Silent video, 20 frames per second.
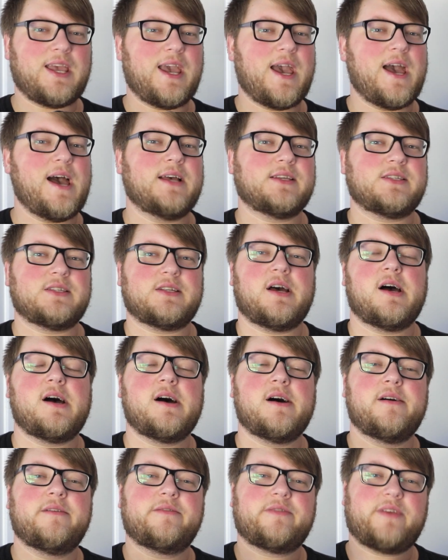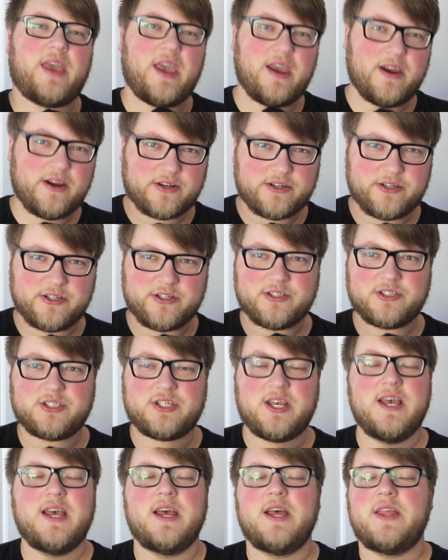cast of
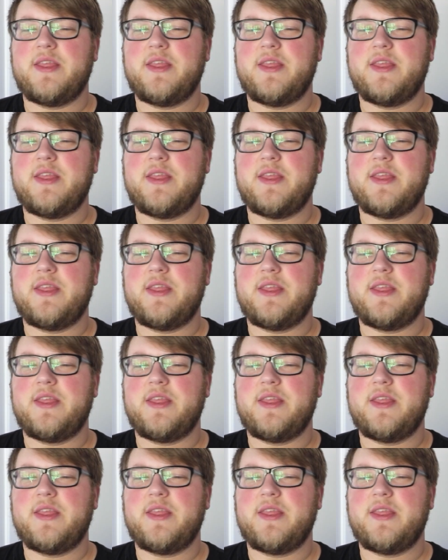characters